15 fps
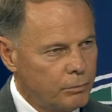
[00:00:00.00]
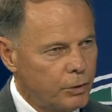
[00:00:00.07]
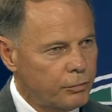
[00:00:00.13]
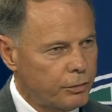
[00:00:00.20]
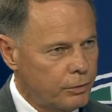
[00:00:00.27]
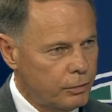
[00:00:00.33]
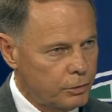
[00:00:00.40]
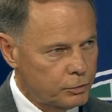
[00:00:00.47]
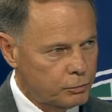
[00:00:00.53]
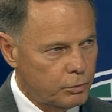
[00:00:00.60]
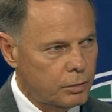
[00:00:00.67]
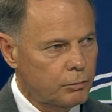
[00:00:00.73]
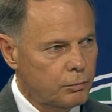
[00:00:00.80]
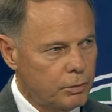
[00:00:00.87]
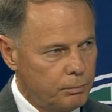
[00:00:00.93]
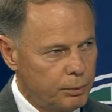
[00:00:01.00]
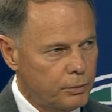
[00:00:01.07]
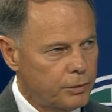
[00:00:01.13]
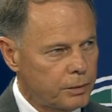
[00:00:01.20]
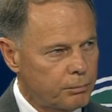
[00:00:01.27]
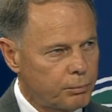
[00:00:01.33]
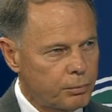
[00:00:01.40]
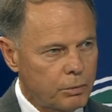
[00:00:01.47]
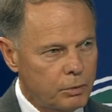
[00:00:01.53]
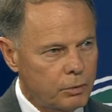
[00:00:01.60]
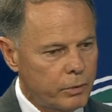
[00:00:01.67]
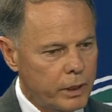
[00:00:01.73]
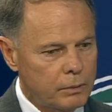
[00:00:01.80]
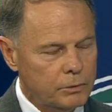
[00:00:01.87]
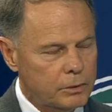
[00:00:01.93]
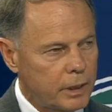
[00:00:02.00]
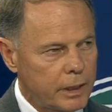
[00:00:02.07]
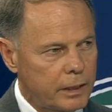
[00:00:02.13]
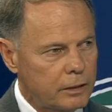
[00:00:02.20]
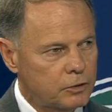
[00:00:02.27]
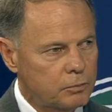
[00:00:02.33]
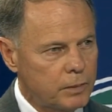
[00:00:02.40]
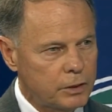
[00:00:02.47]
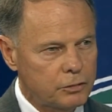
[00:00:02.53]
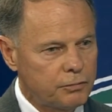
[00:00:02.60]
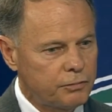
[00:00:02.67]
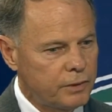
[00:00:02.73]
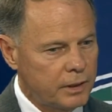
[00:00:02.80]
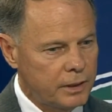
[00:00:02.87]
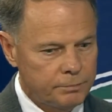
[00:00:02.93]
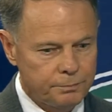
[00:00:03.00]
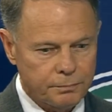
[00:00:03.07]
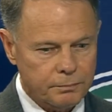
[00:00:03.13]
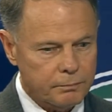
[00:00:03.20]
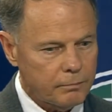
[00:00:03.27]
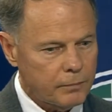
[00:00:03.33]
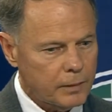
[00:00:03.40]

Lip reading: Both of those were rebuilding programs, and I had as much fun